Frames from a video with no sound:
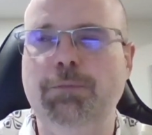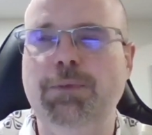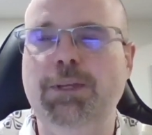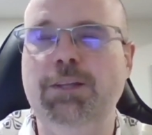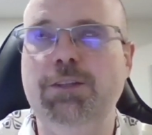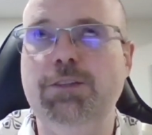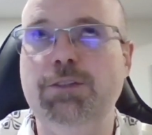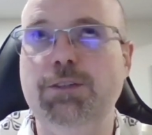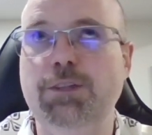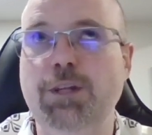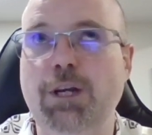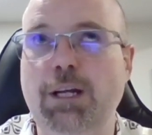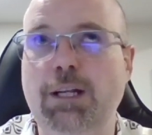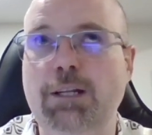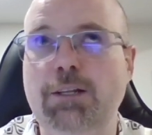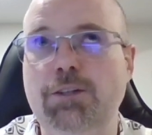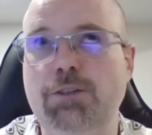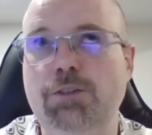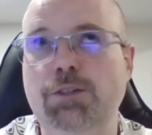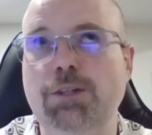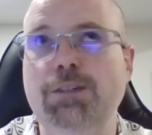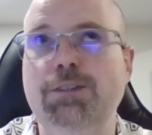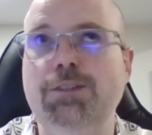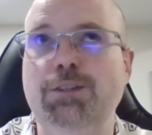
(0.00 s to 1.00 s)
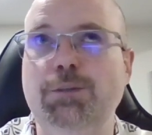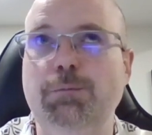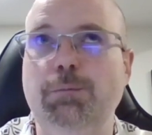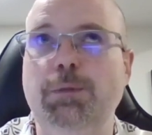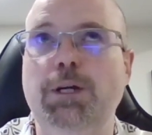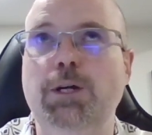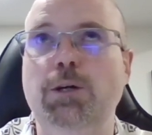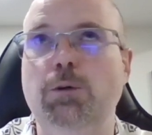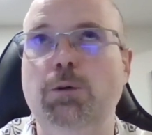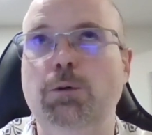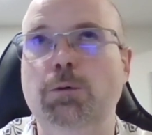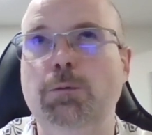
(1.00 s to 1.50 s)
it's not just
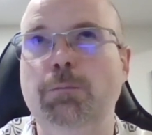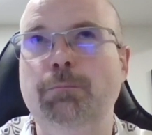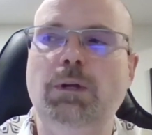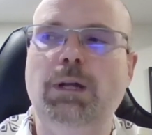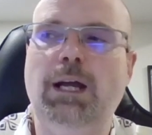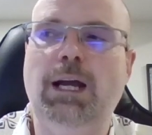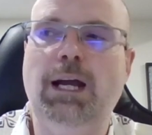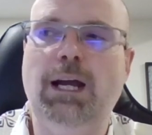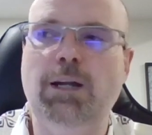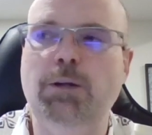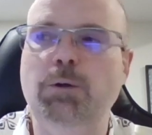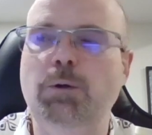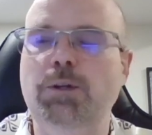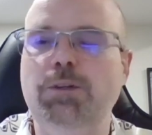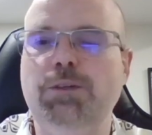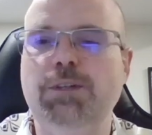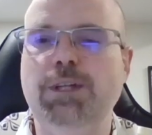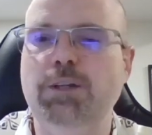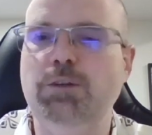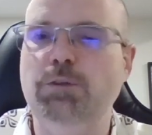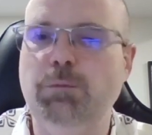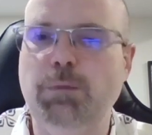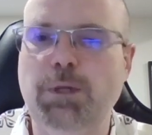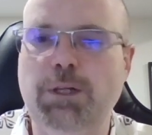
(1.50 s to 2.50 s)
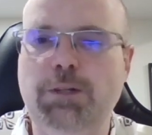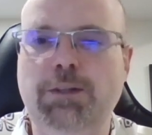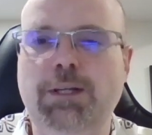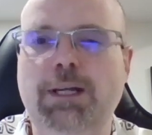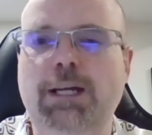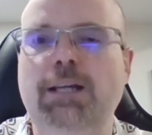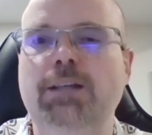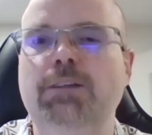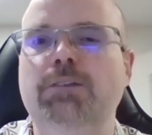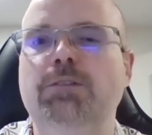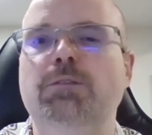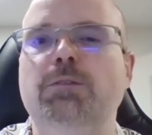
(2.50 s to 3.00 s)
about how do i schedule my
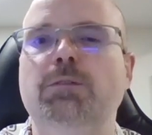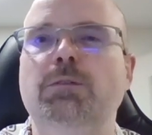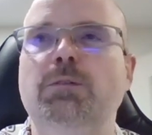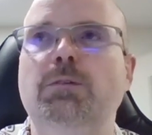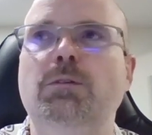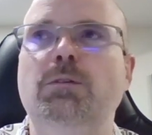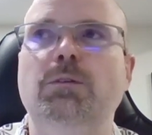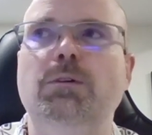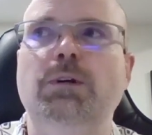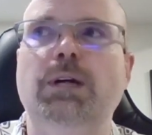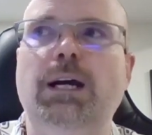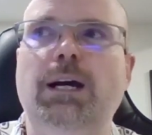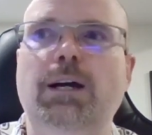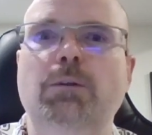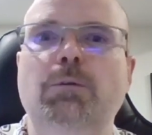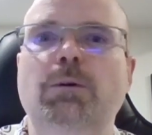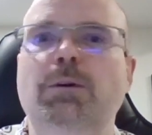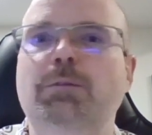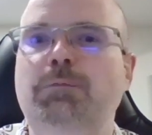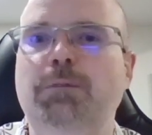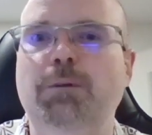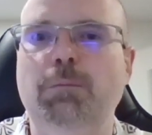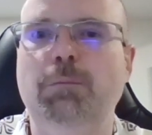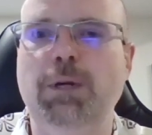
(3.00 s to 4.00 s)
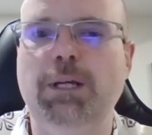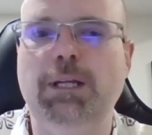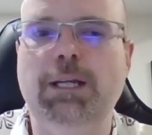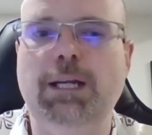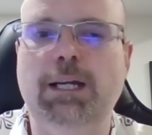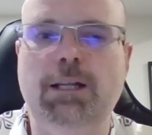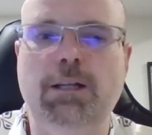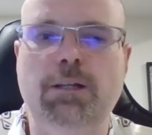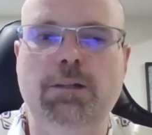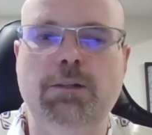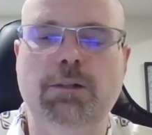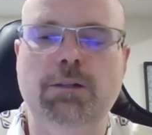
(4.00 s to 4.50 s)
tasks or, or how do i fill my
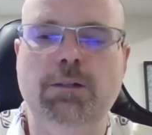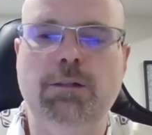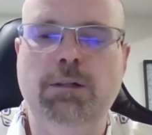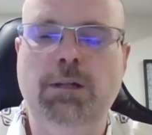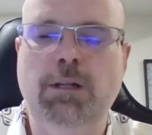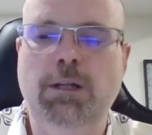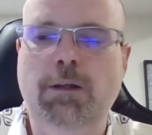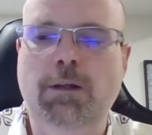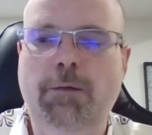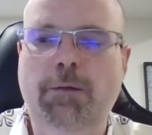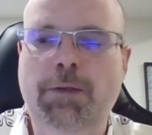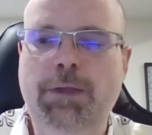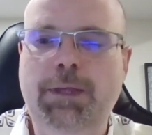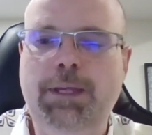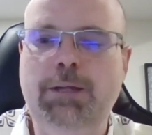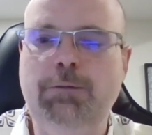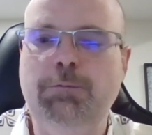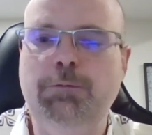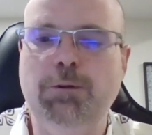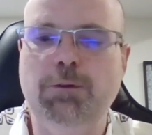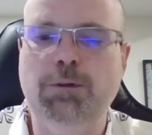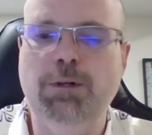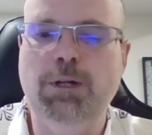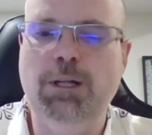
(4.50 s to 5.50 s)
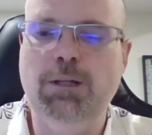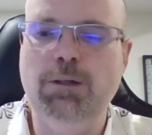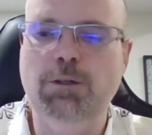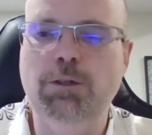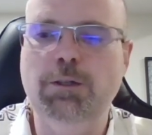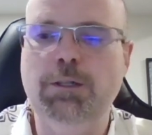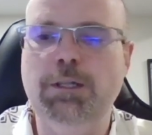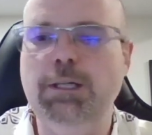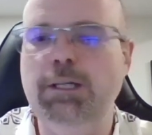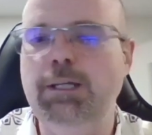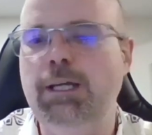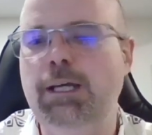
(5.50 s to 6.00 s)
calendar if you're not
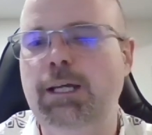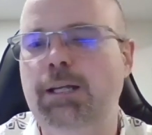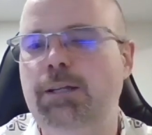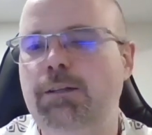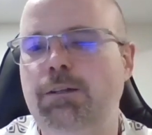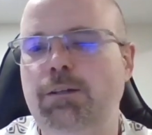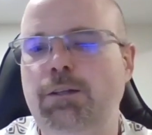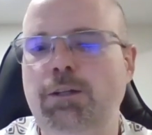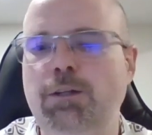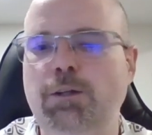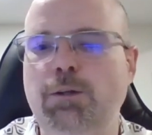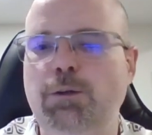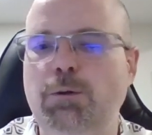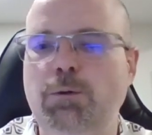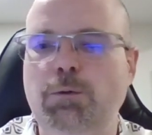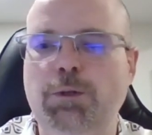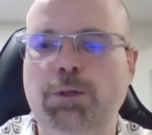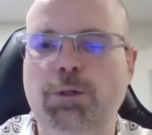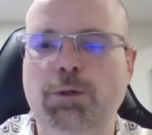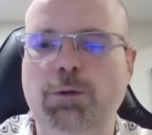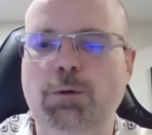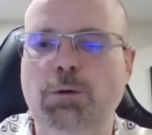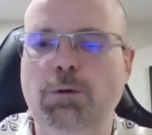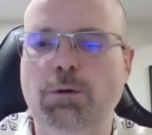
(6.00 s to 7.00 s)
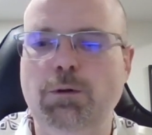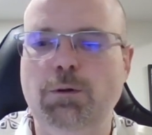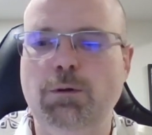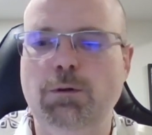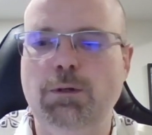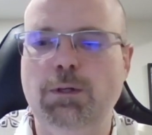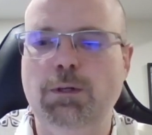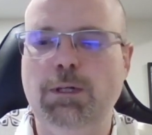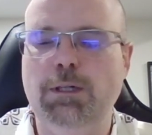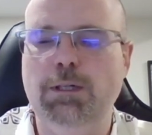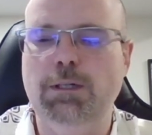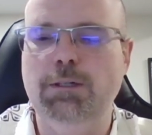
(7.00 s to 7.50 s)
looking at you know
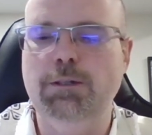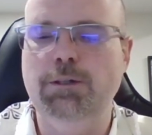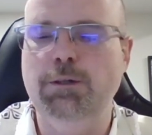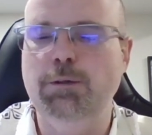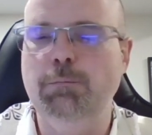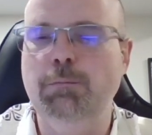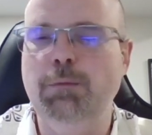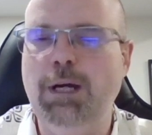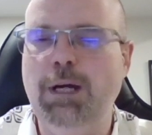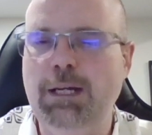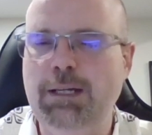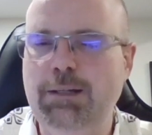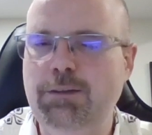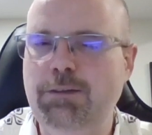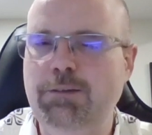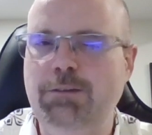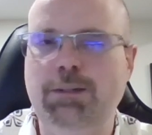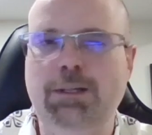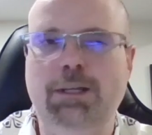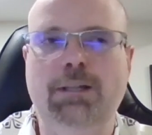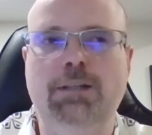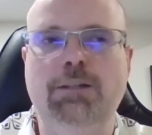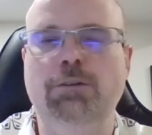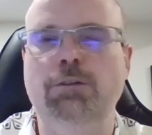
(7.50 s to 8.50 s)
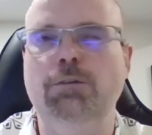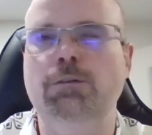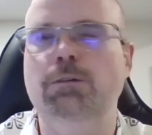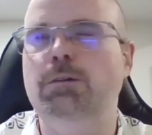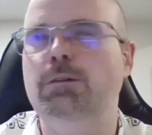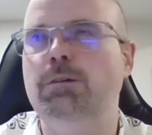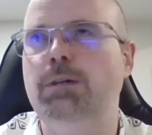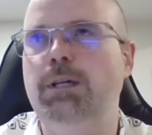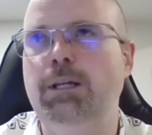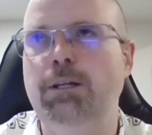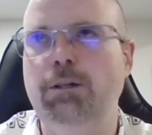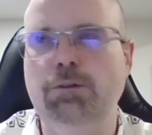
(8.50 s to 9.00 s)
your uh, your mindset
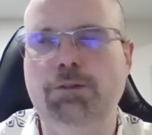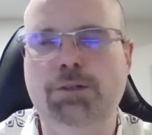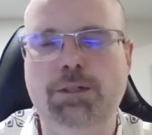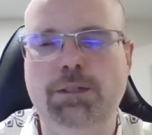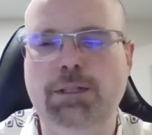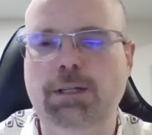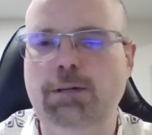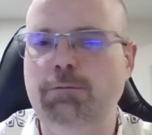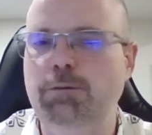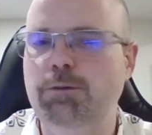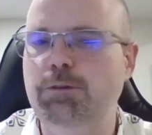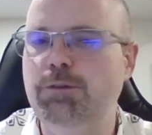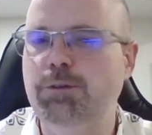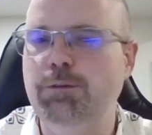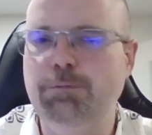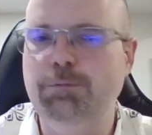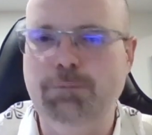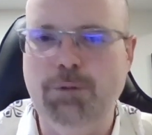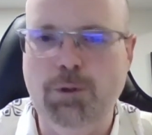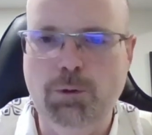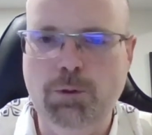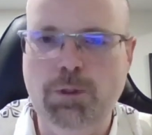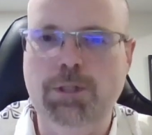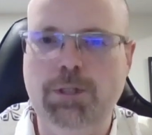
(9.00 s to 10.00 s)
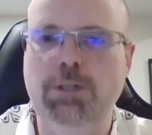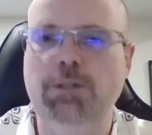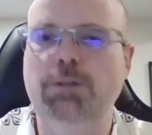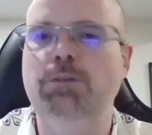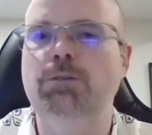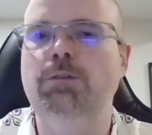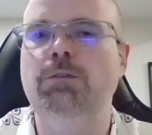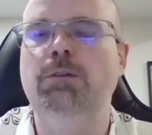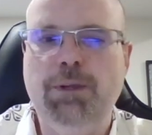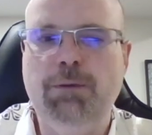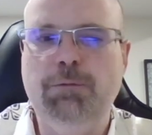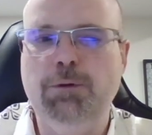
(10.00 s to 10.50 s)
your energy levels your
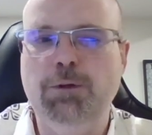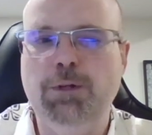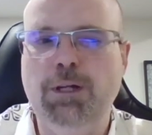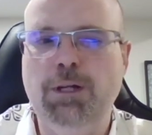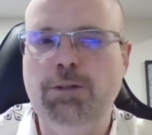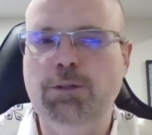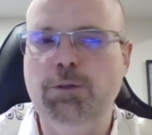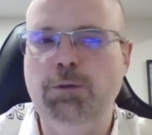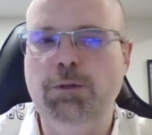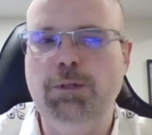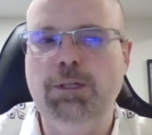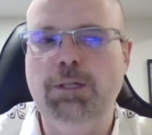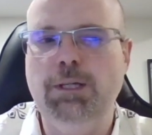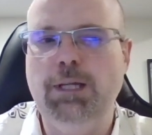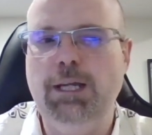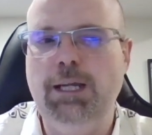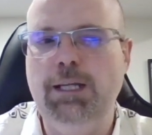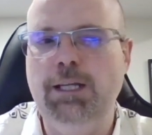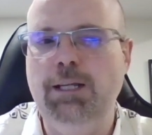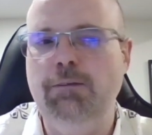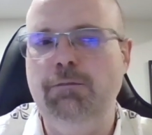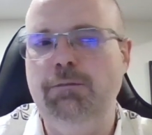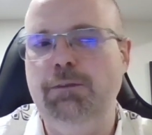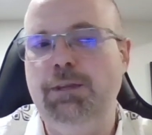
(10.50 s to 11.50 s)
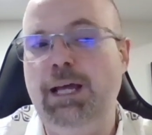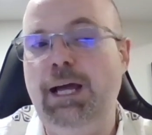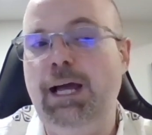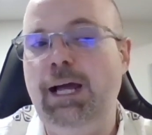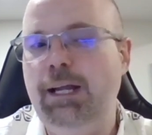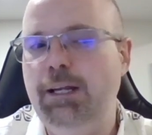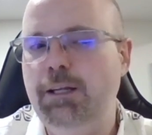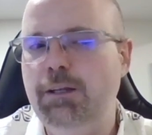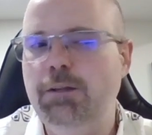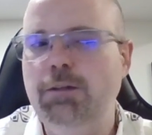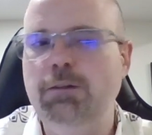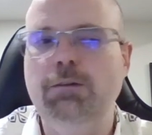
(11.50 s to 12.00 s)
focus if you're not doing any of
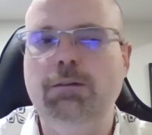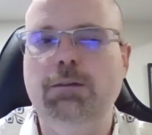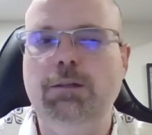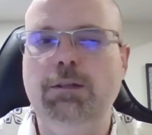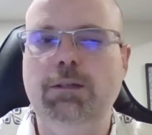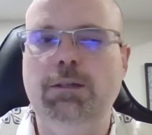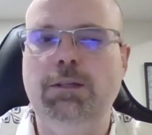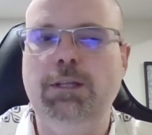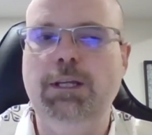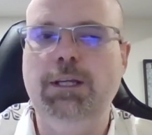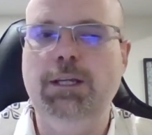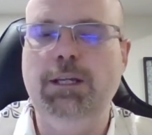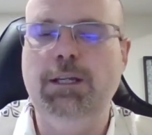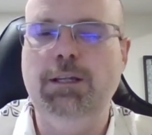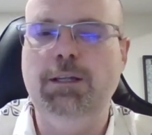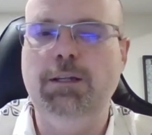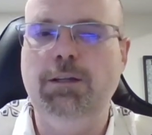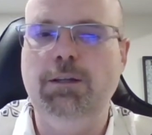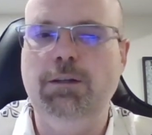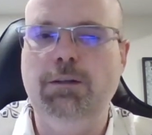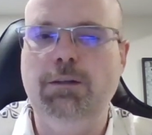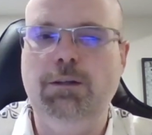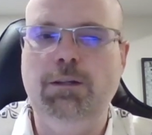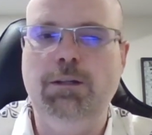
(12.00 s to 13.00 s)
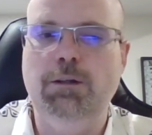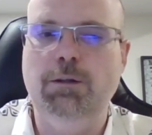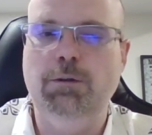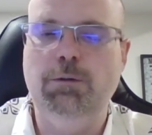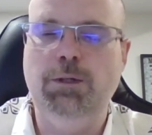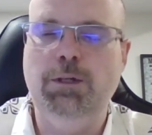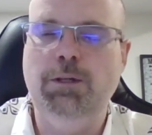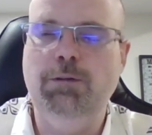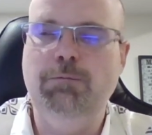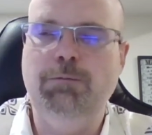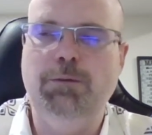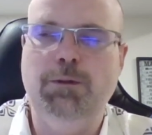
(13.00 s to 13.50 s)
that then you know
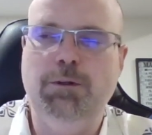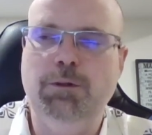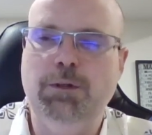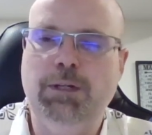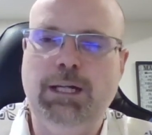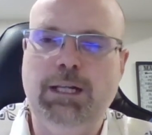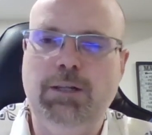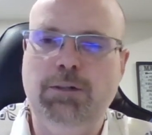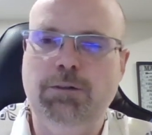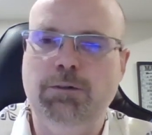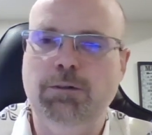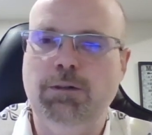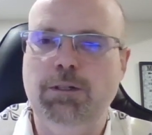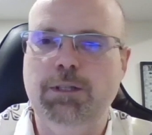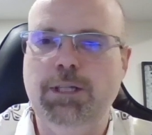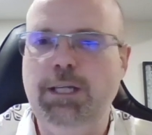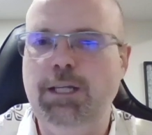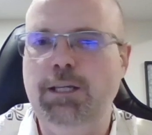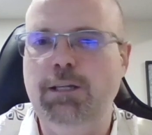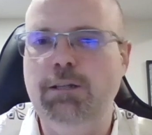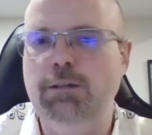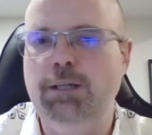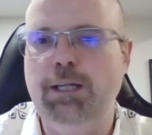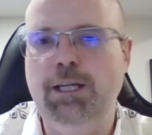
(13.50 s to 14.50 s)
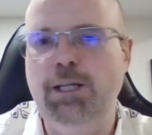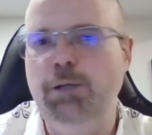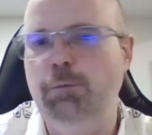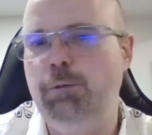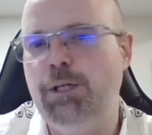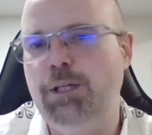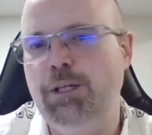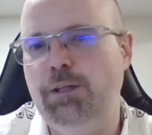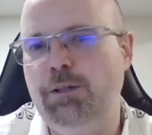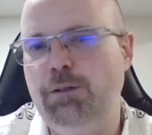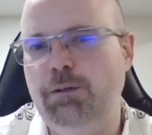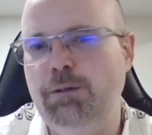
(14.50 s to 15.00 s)
you can fill your calendar all day
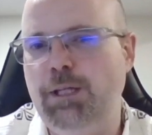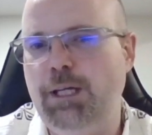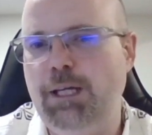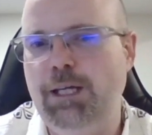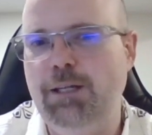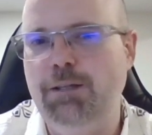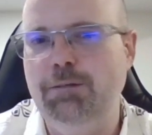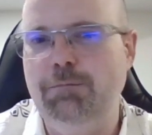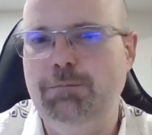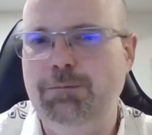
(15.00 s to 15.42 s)
anybody can do that